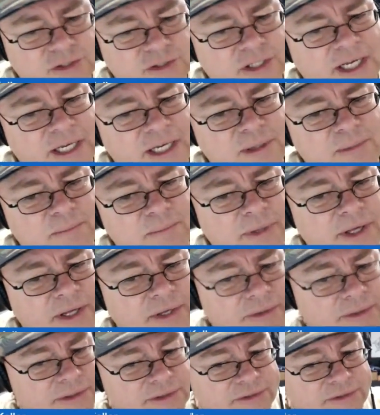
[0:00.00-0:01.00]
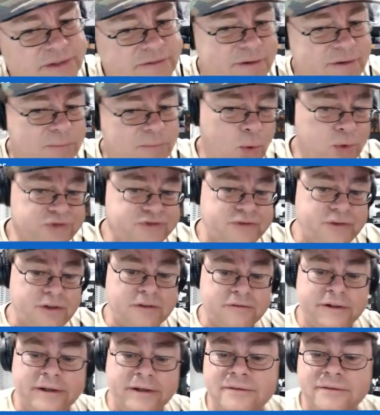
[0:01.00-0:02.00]
be better because there's even more stuff
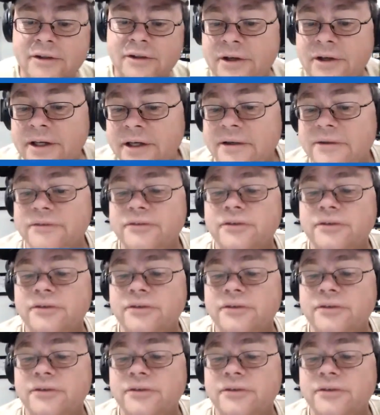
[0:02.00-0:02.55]
out there now. So,